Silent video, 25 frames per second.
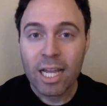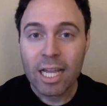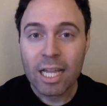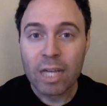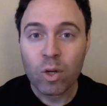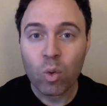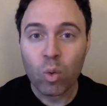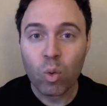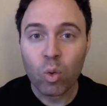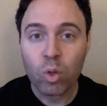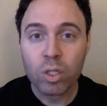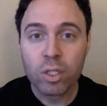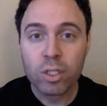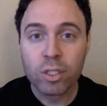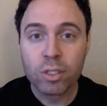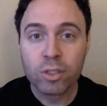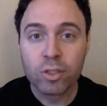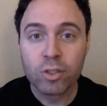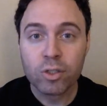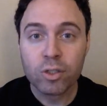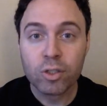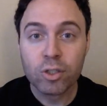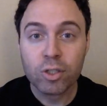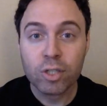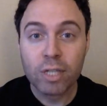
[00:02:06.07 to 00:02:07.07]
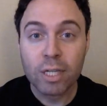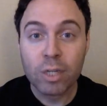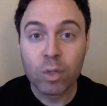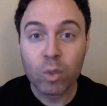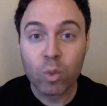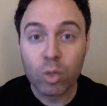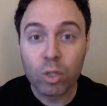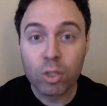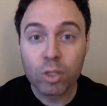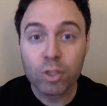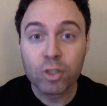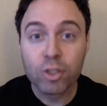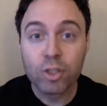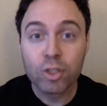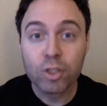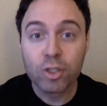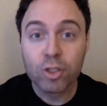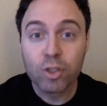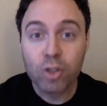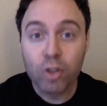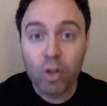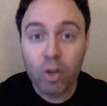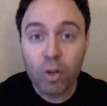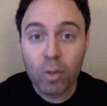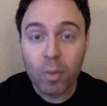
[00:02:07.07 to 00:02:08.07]
in order to
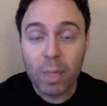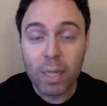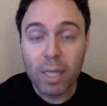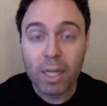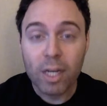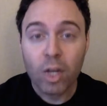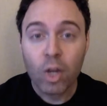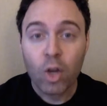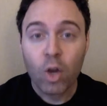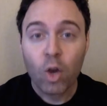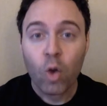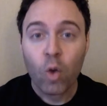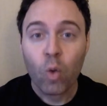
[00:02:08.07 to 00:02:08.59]
determine